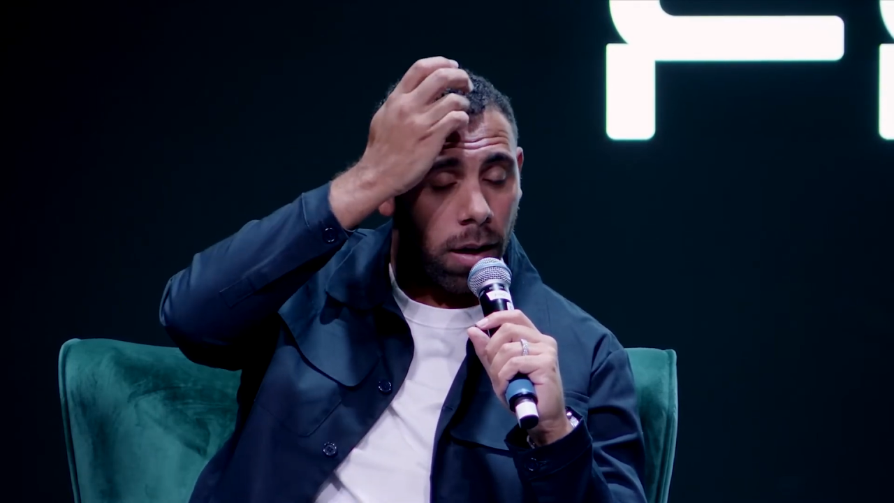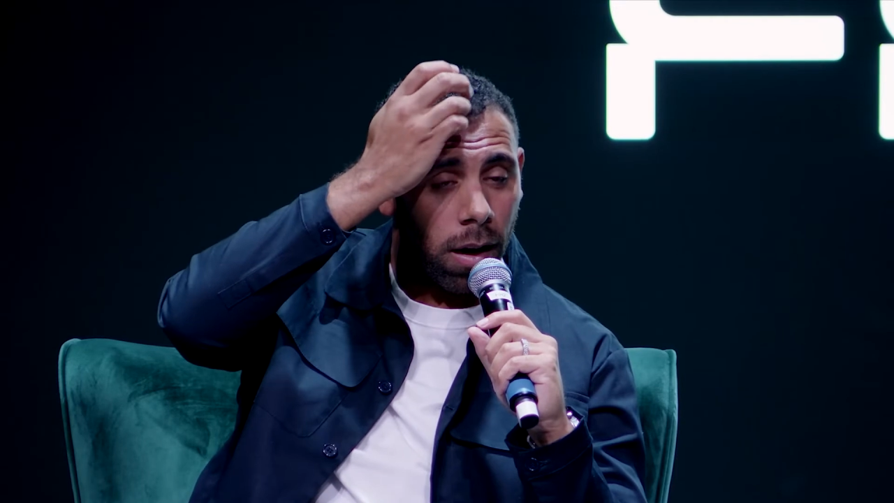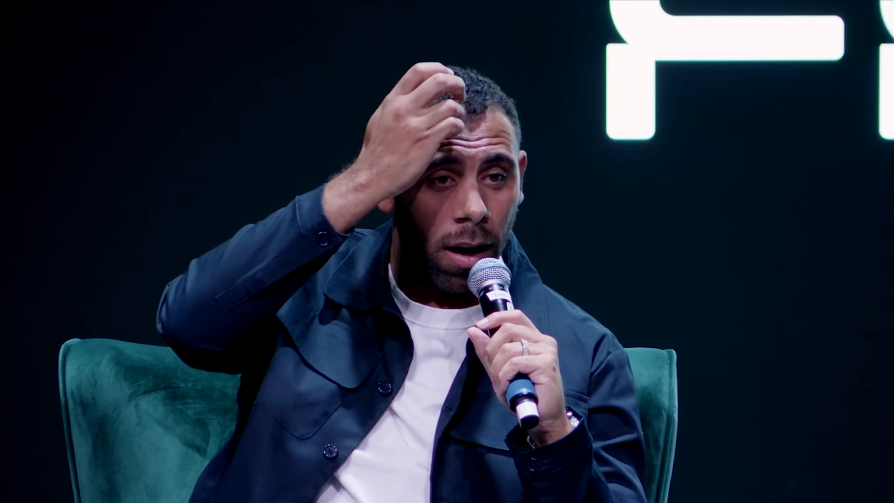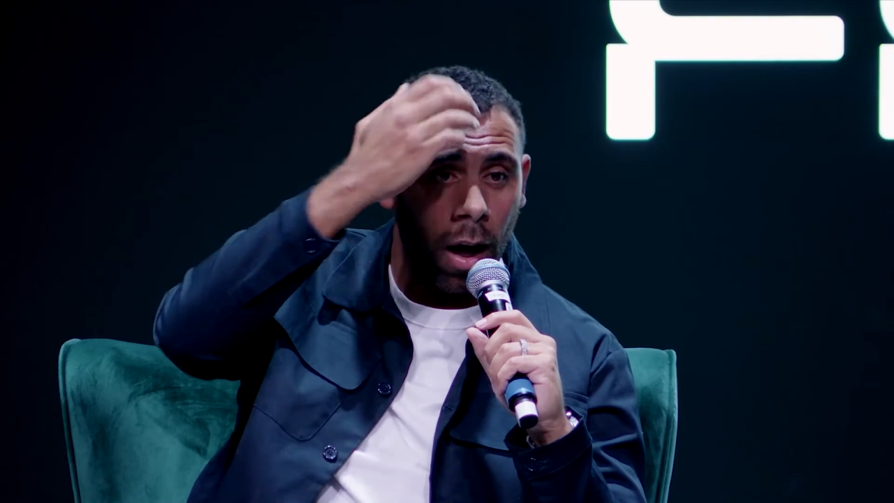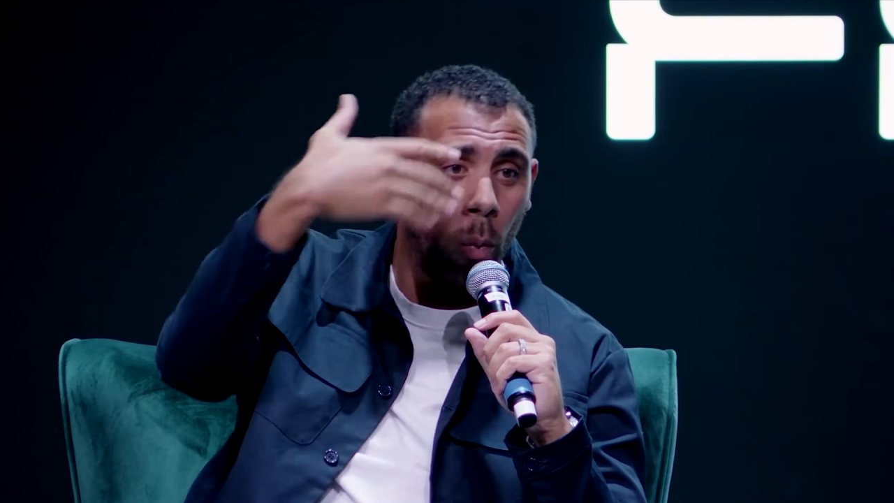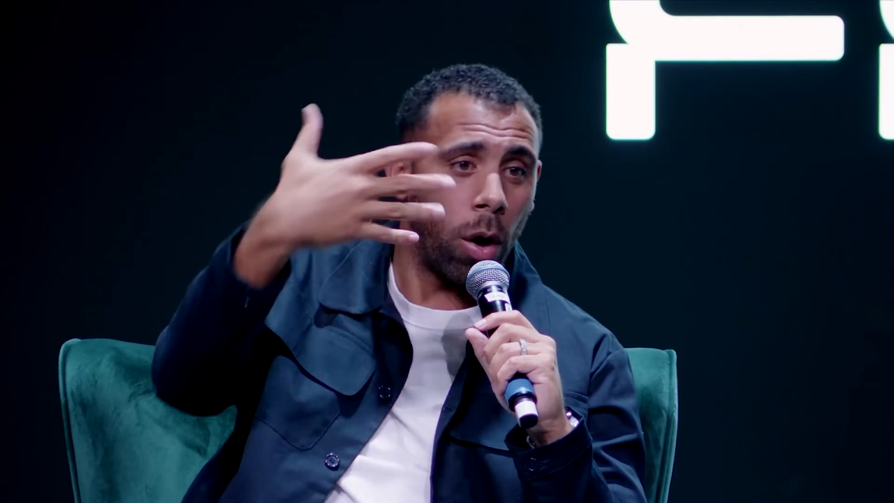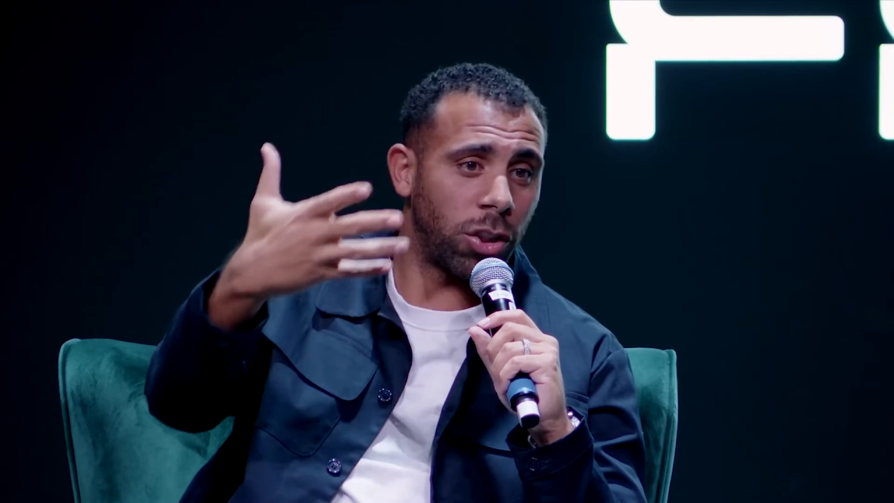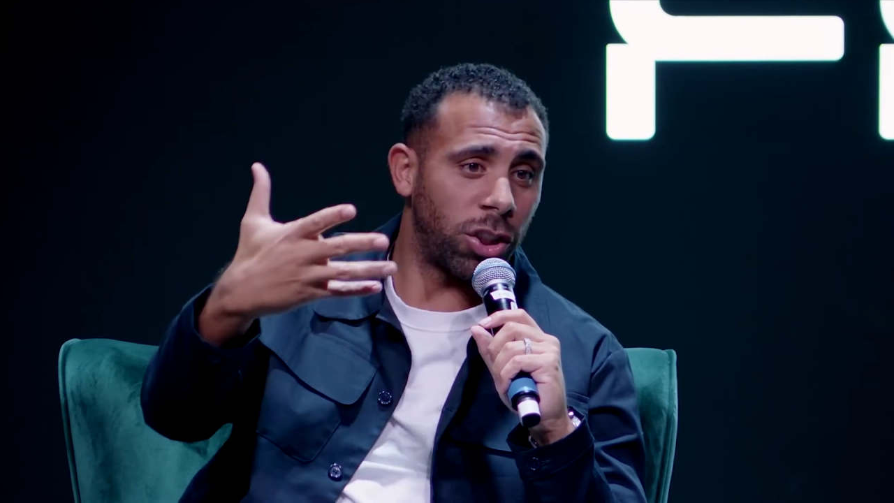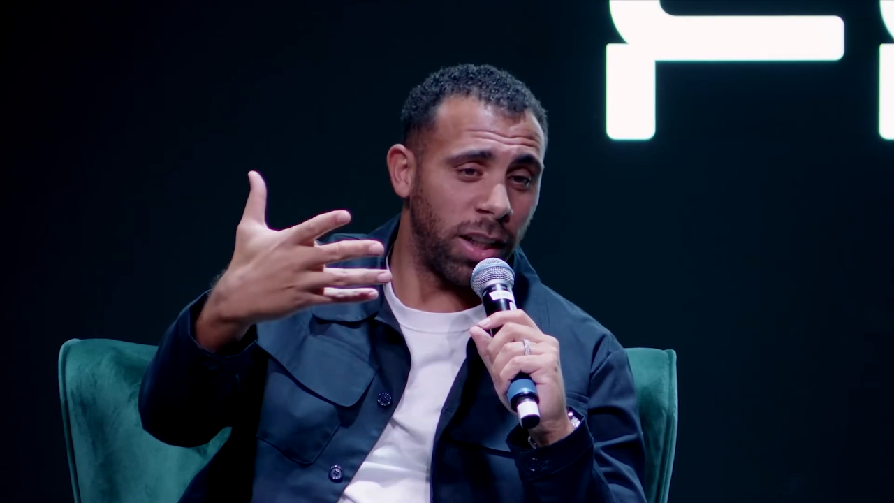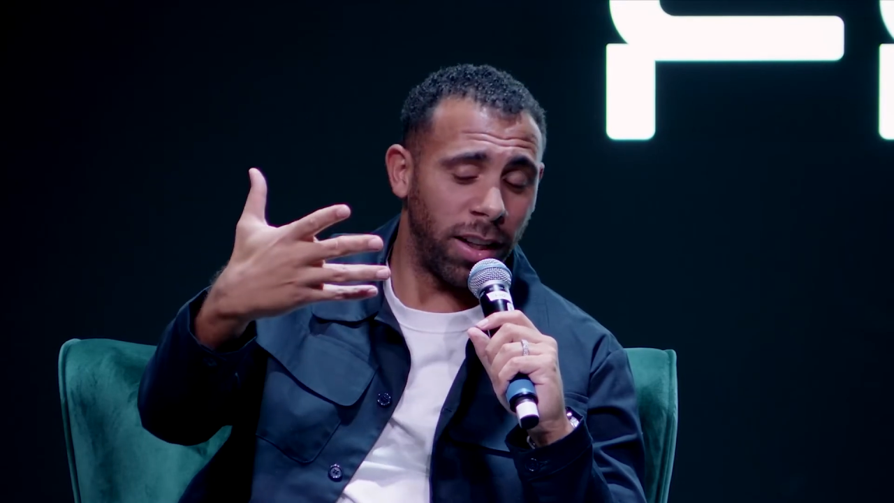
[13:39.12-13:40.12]
And I
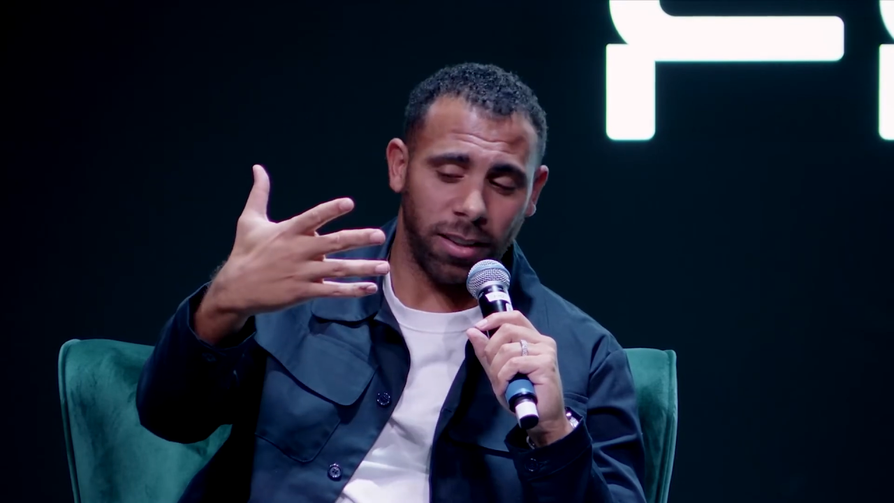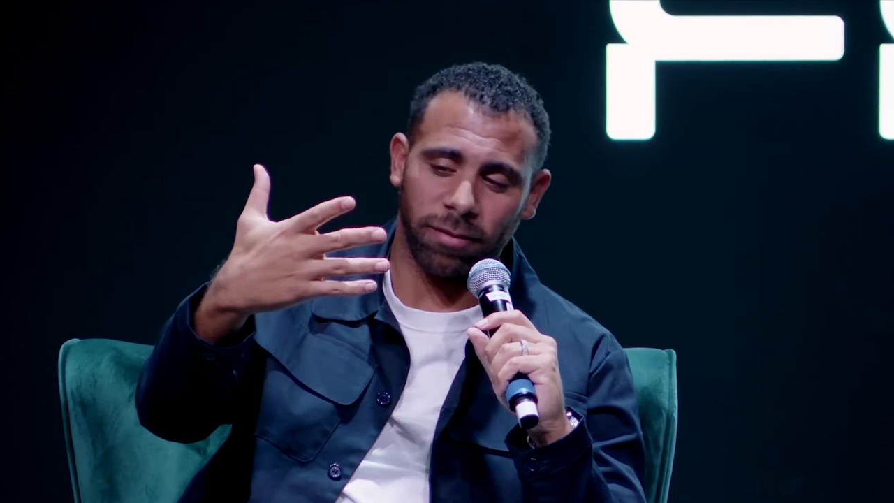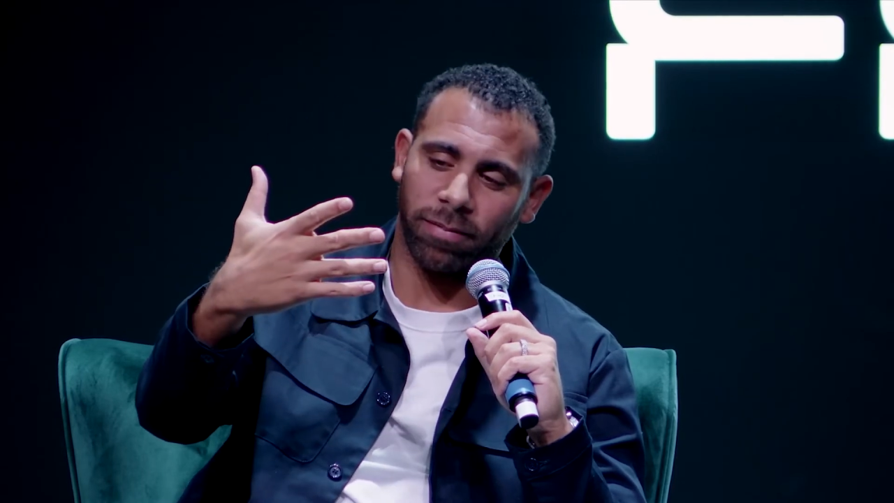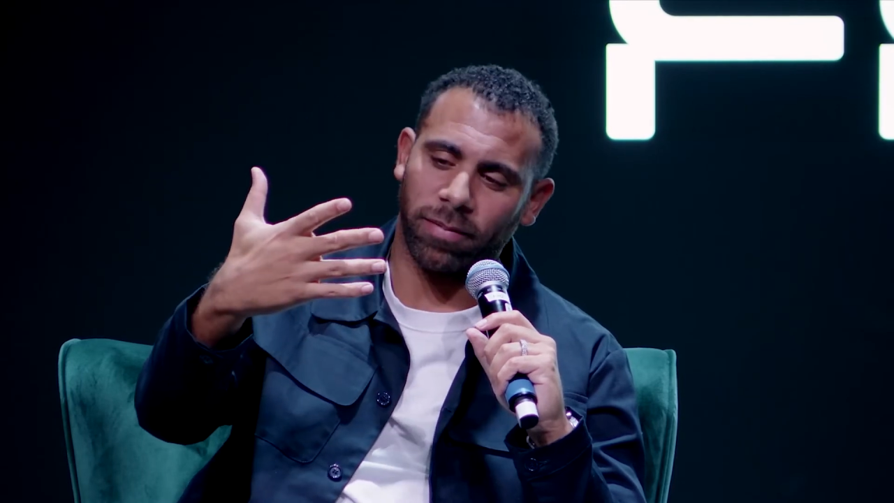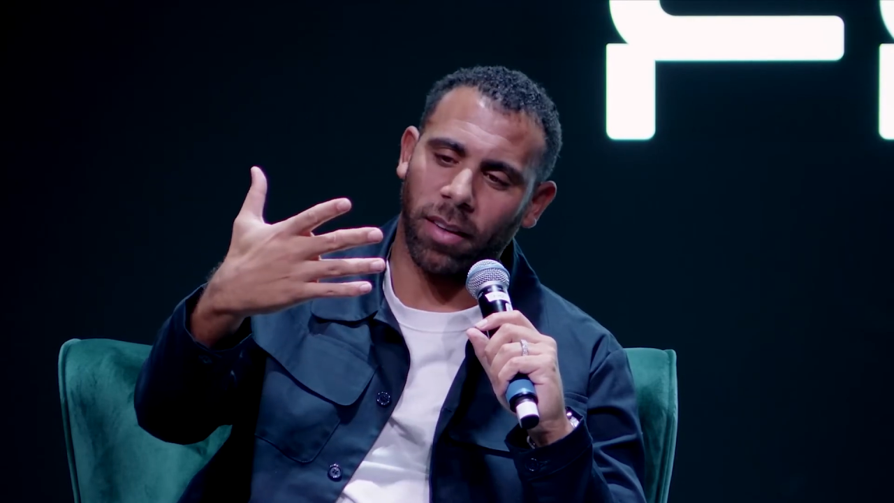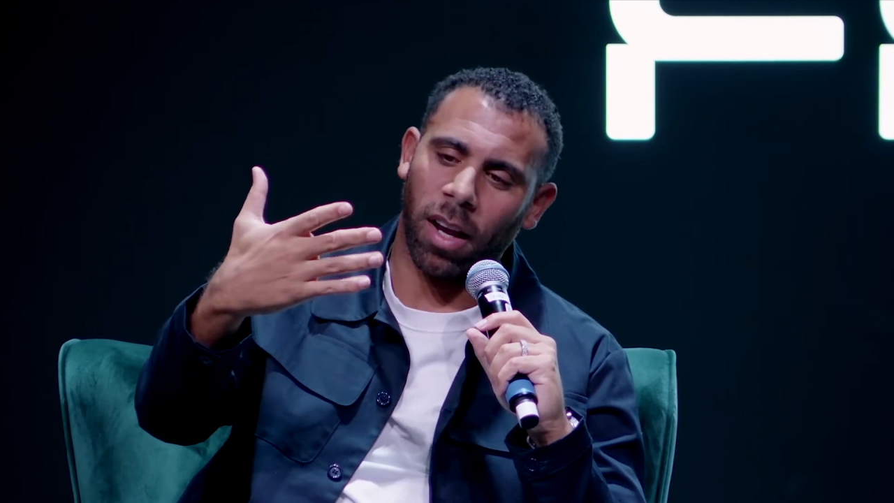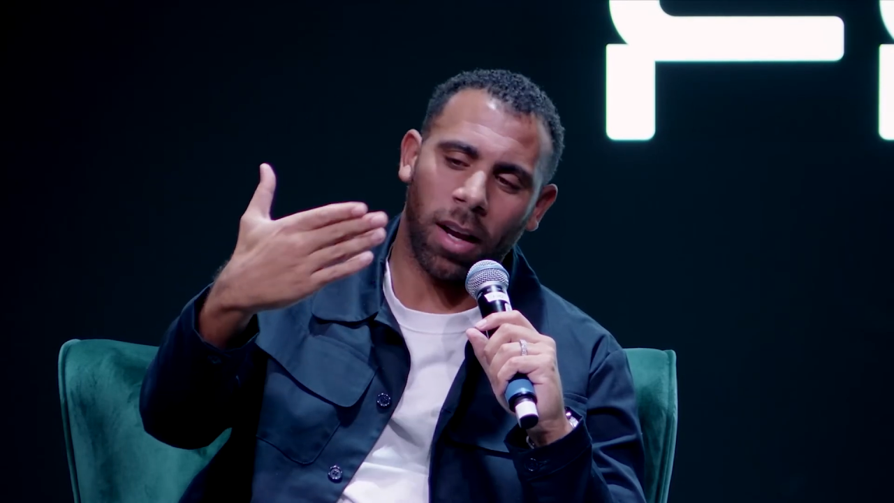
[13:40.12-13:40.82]
watched it, and